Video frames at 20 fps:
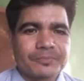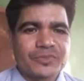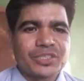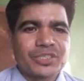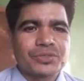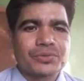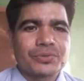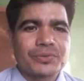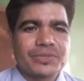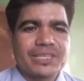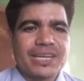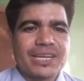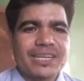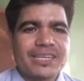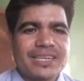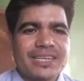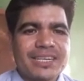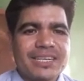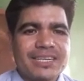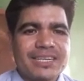
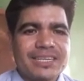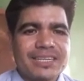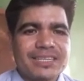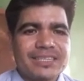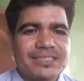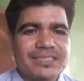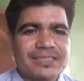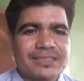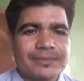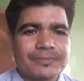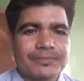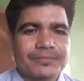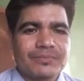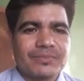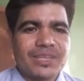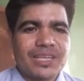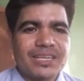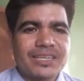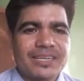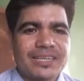Society is
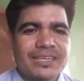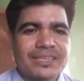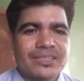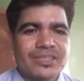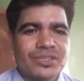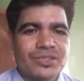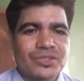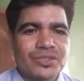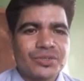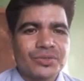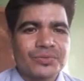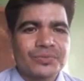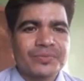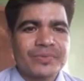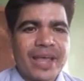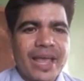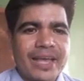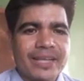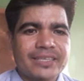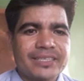needed to
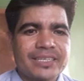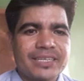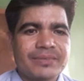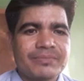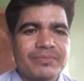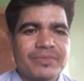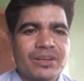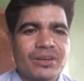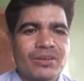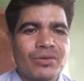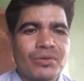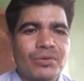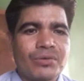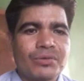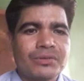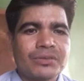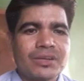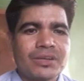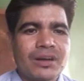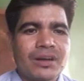achieve the
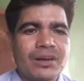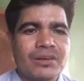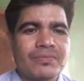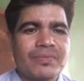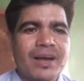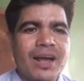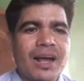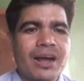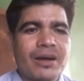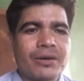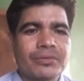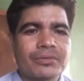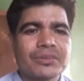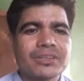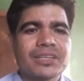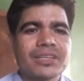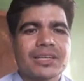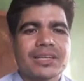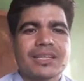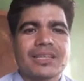goal of our
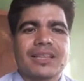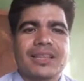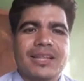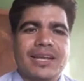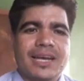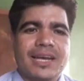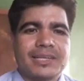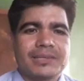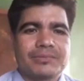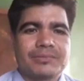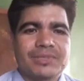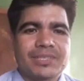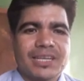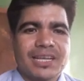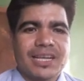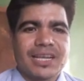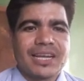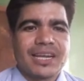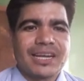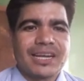lives.
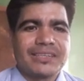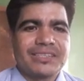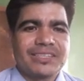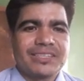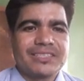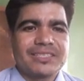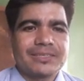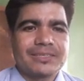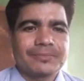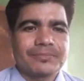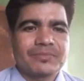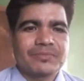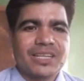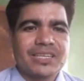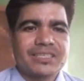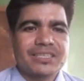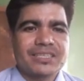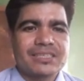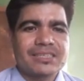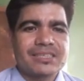It is
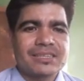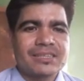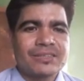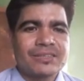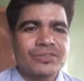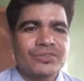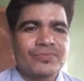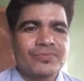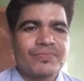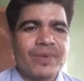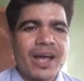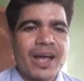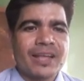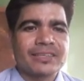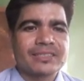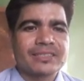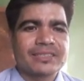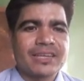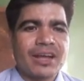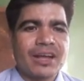necessary to
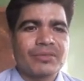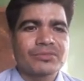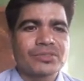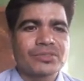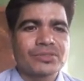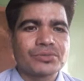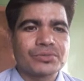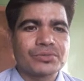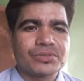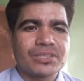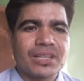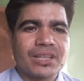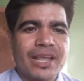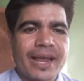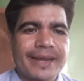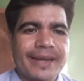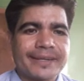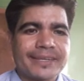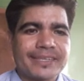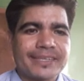pass down social
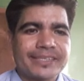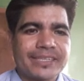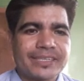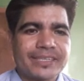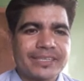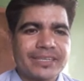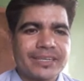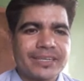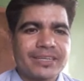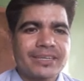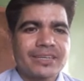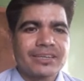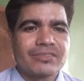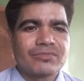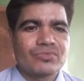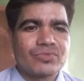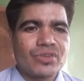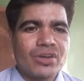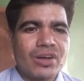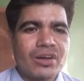identity,
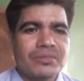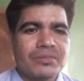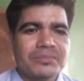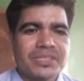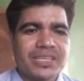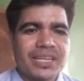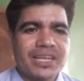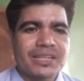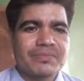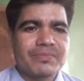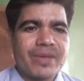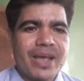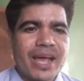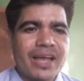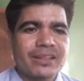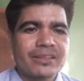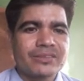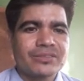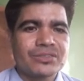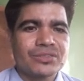norms, and
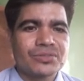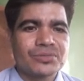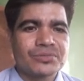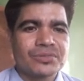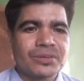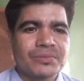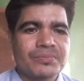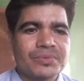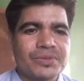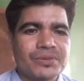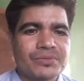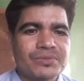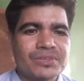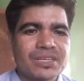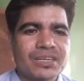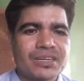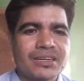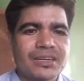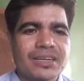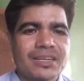values to the
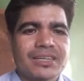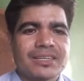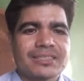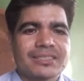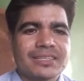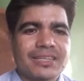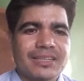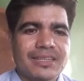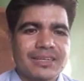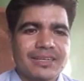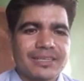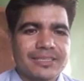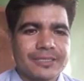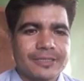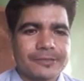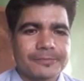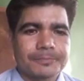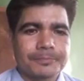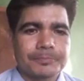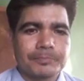future
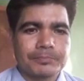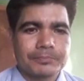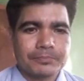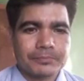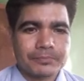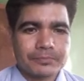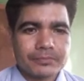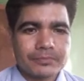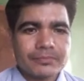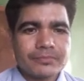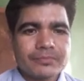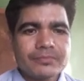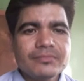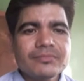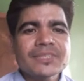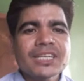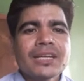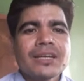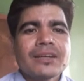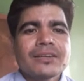generation,
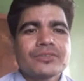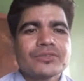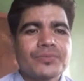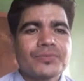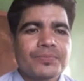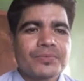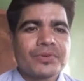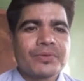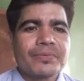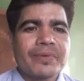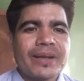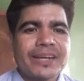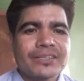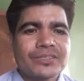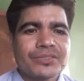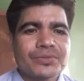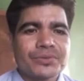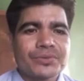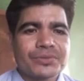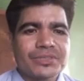to provide
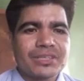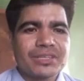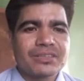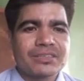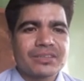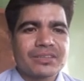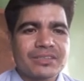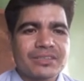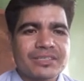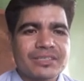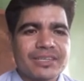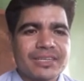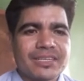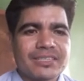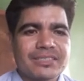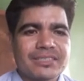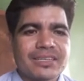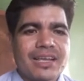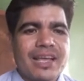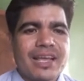social
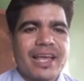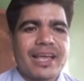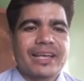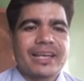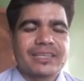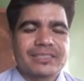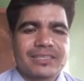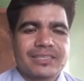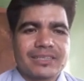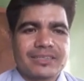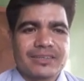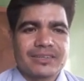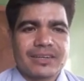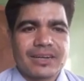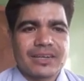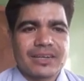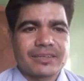justice, etc.